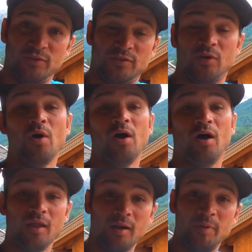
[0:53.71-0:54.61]
So a
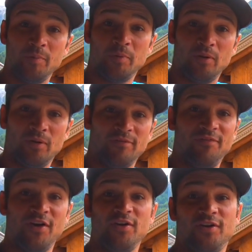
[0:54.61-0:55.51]
lot of people are
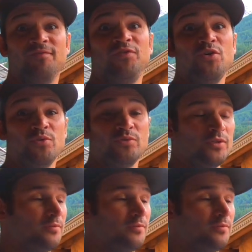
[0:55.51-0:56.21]
very confused.